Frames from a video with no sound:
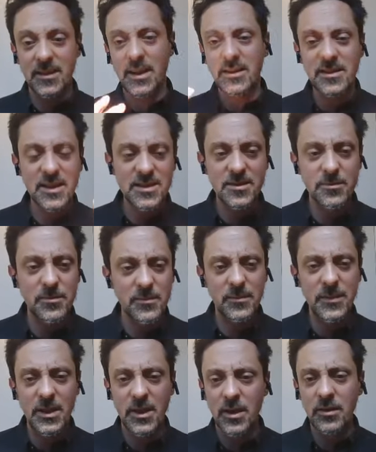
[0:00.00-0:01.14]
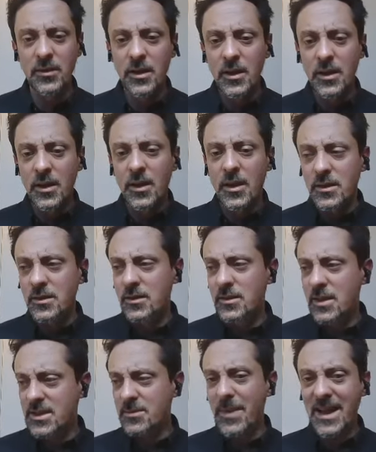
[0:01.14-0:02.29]
That doesn't
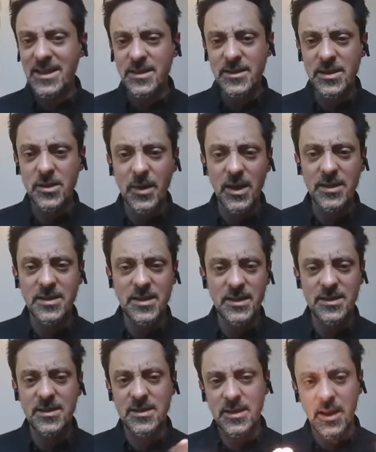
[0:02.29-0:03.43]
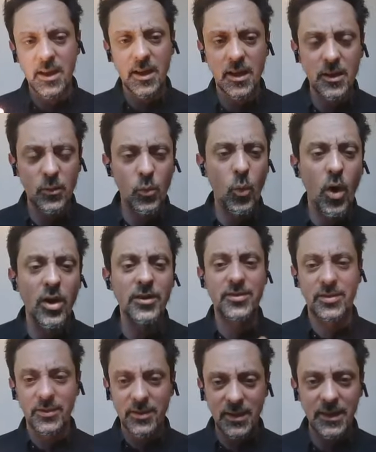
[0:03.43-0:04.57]
matter too much. It's
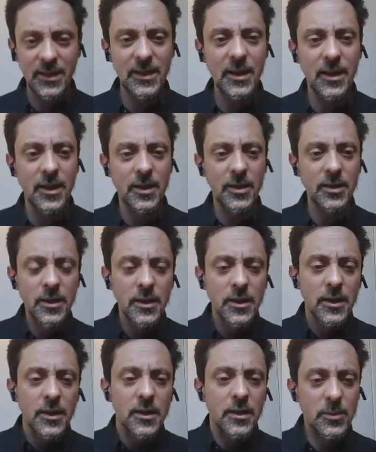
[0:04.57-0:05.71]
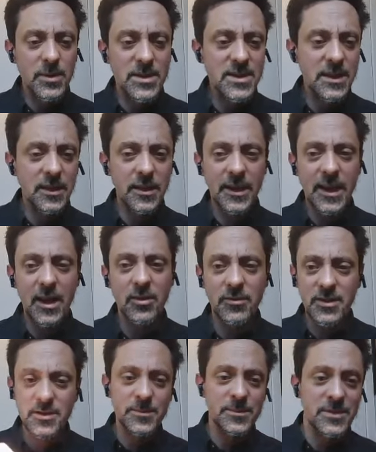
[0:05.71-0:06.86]
what the machine learning
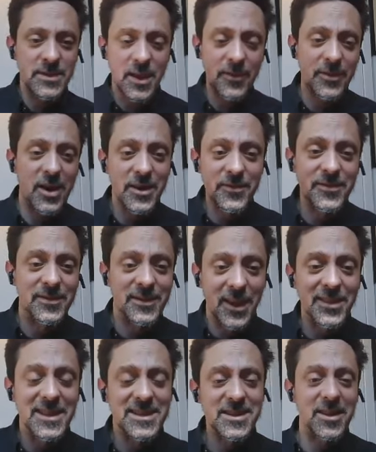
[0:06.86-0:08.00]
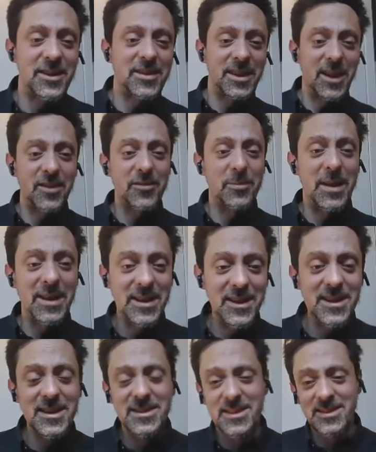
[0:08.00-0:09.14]
algorithms. I've kind of done this kind of thing over many
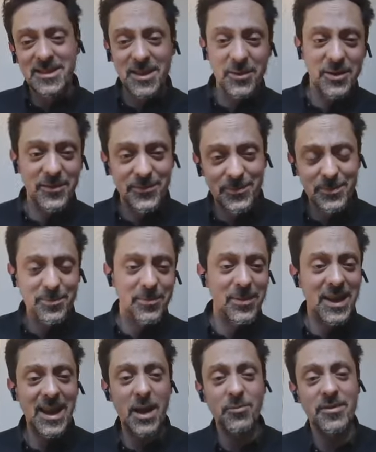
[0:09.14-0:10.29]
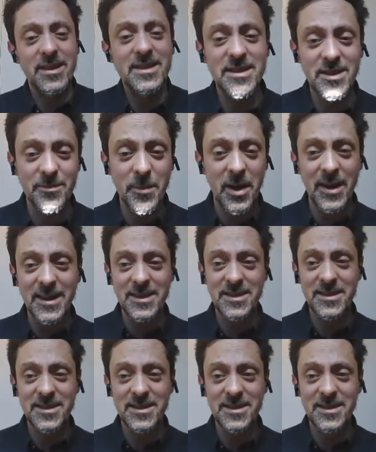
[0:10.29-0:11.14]
years, and so have collaborators of mine.